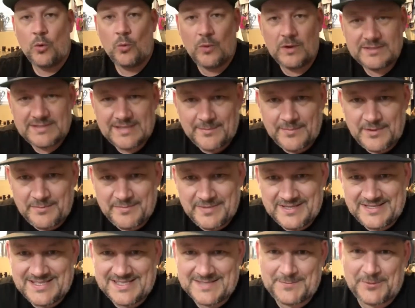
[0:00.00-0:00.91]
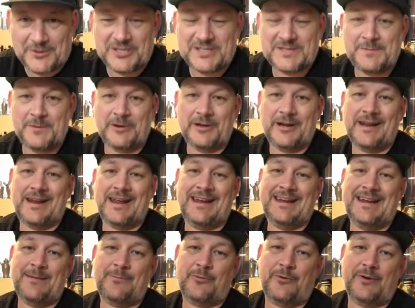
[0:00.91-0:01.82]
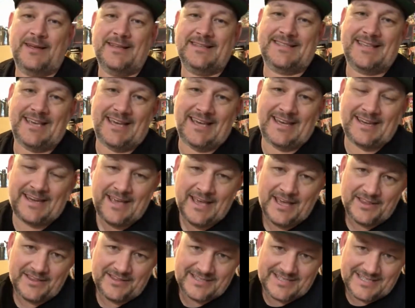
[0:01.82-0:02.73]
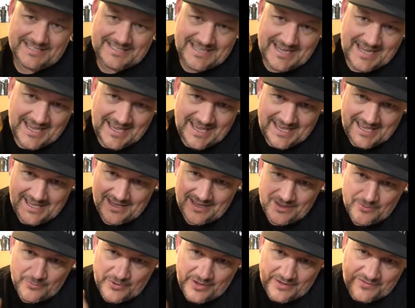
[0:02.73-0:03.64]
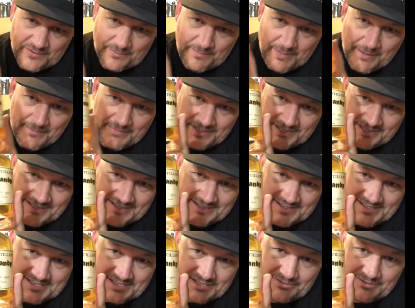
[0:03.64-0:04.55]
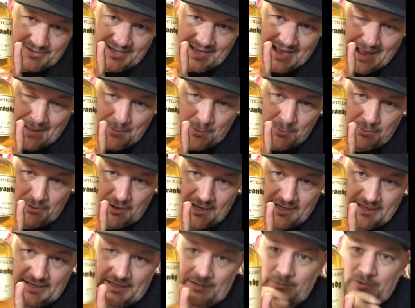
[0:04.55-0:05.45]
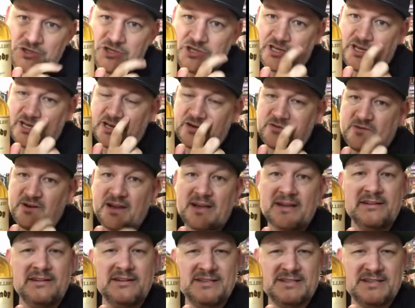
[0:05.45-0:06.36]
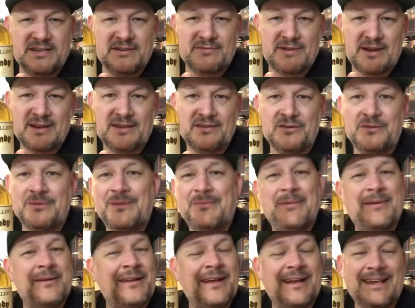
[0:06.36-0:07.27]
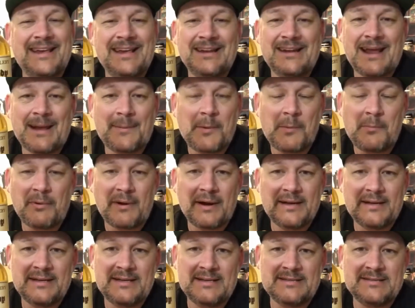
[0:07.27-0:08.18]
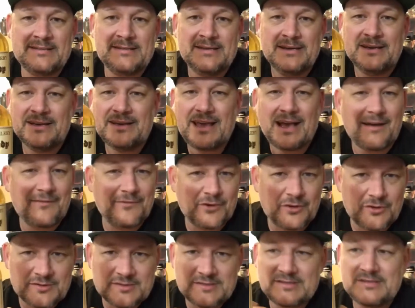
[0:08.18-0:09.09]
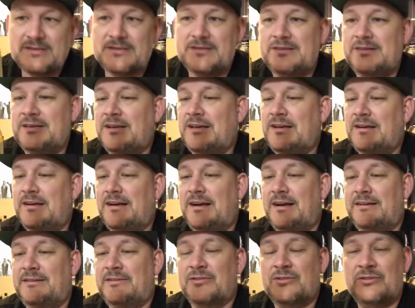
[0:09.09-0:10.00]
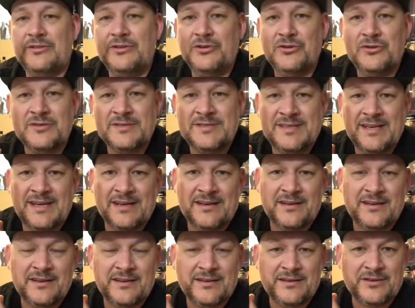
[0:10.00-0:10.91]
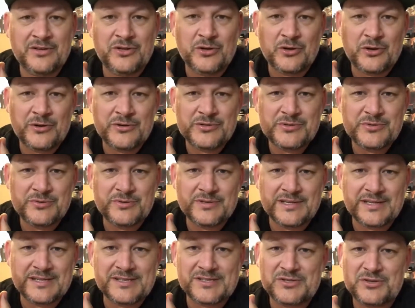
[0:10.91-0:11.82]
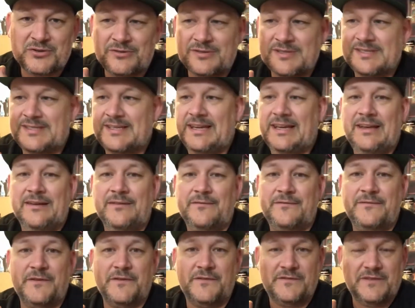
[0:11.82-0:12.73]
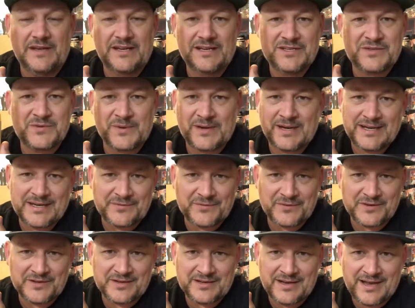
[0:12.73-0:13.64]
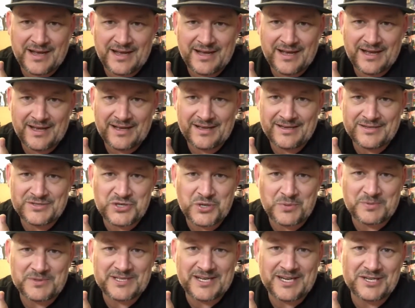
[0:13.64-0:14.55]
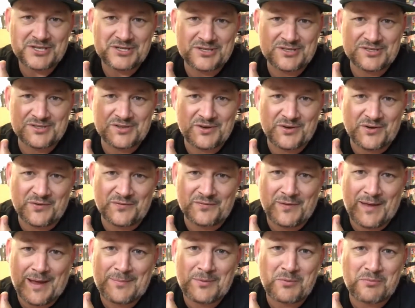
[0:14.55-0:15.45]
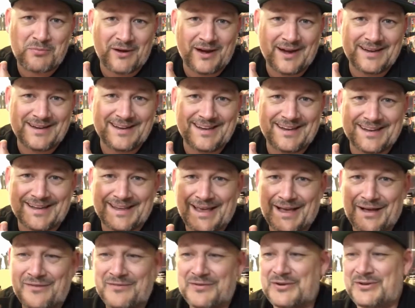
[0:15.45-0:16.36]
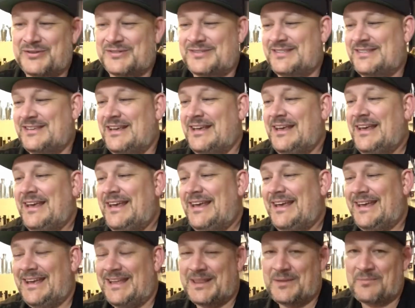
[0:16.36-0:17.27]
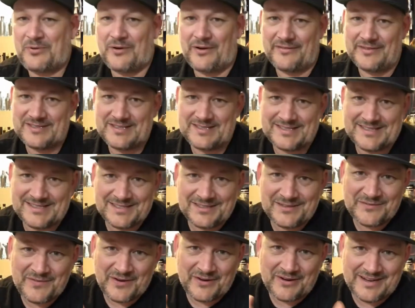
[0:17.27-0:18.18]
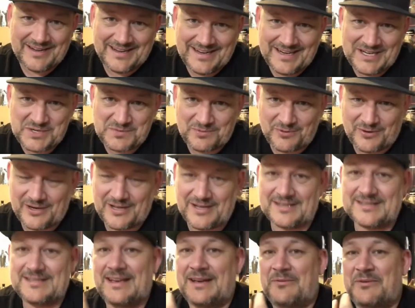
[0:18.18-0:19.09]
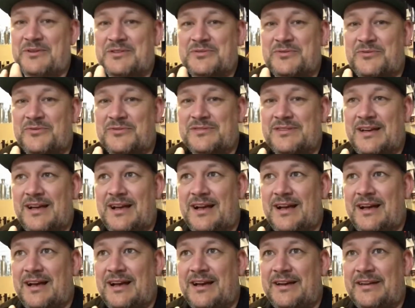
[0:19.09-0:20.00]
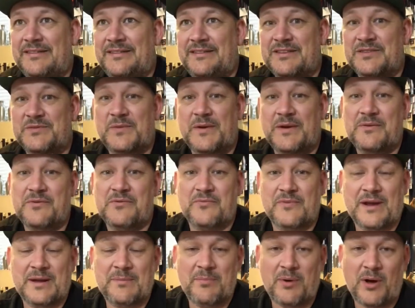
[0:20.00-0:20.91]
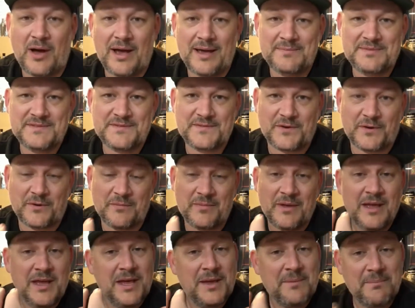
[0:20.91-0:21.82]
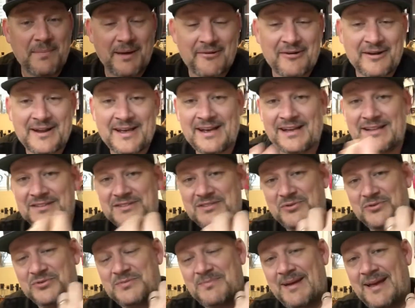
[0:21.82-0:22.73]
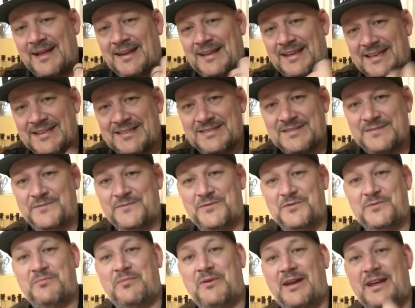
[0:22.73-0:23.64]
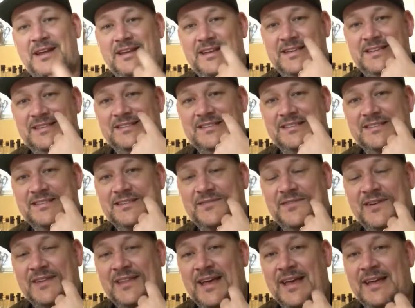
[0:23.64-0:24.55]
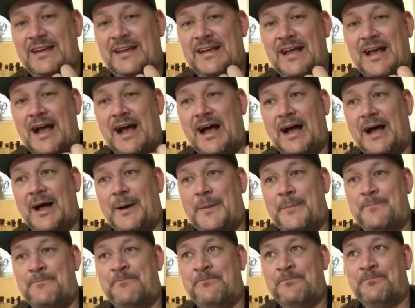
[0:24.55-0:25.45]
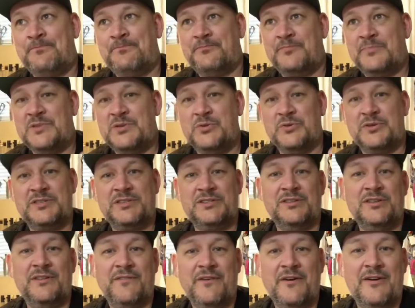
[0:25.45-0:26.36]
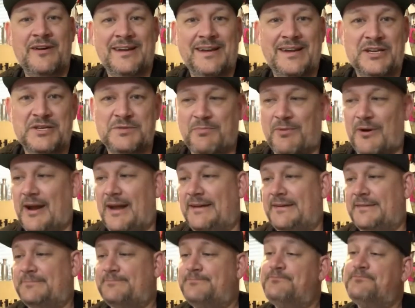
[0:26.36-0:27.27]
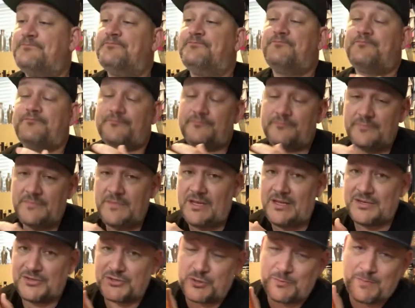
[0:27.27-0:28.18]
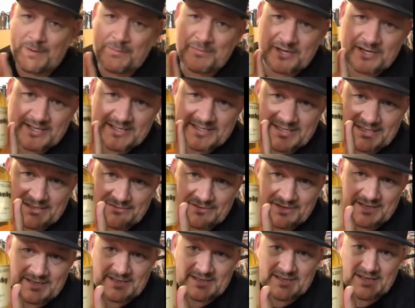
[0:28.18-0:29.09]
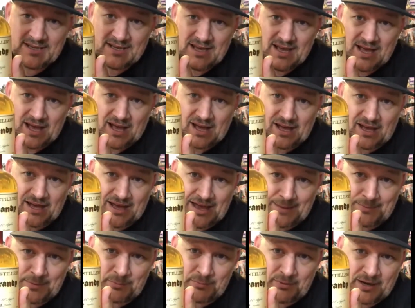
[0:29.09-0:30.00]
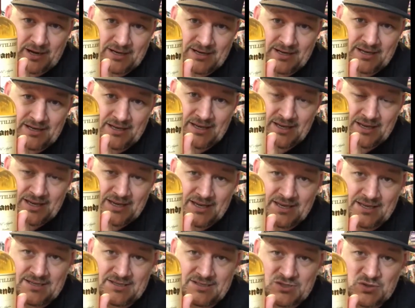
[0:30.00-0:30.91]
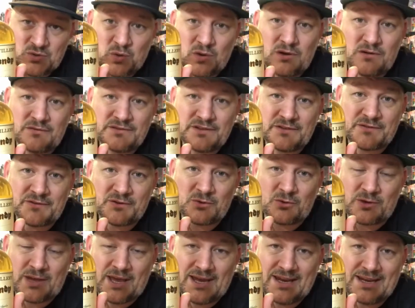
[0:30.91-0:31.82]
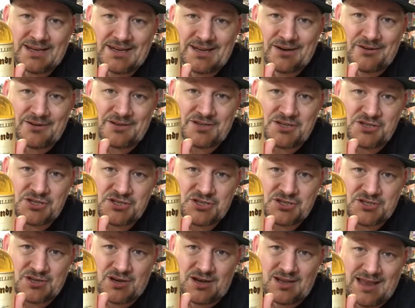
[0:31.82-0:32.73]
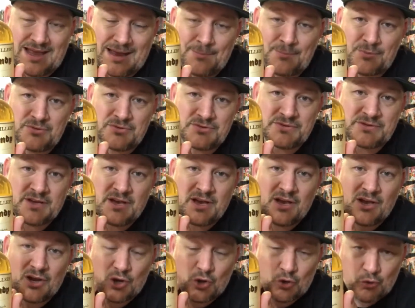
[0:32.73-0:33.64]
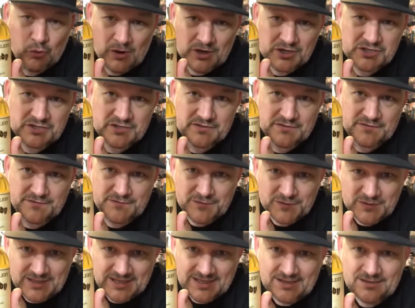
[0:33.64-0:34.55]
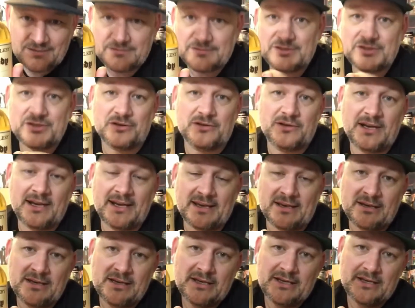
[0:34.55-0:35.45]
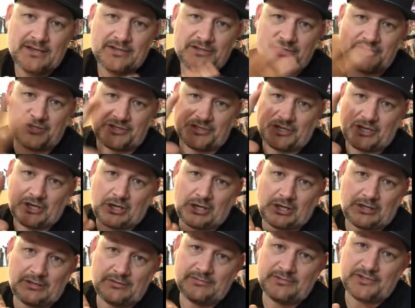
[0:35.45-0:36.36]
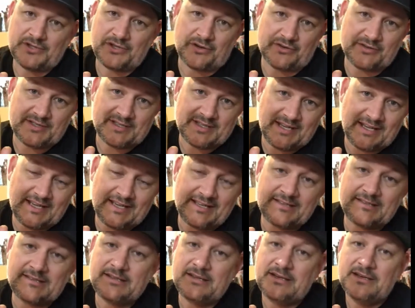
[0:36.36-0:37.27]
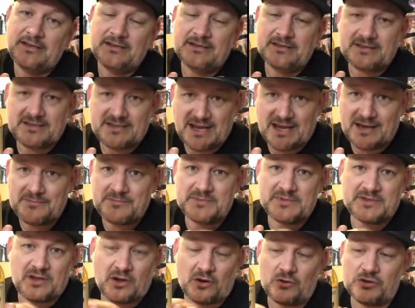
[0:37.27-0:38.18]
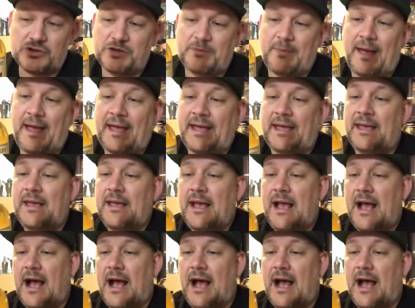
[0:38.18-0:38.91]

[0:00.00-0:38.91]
What's happening, B C Spirits? Spirit of the Day, number eighteen. Today, we have the Pemberton Distillery Apple Brandy, which you kick around, you see around a little bit, but again, apple brandies, Calvadoses, you're not, you're not seeing a, you're not going to a liquor store and seeing fifteen, twenty different uh, interpretations of apple brandy and Calvados in the province. It's still a very niche product, and we talked uh, this week with Rick Pipes from Marydale and talked about his fruit brandies and stuff like that. Um, so it's still a very niche brand. So Pemberton Distillery's uh, apple brandy is twelve different organic and heritage style apples crushed fully, so like just so seeds, stems, the whole shebang.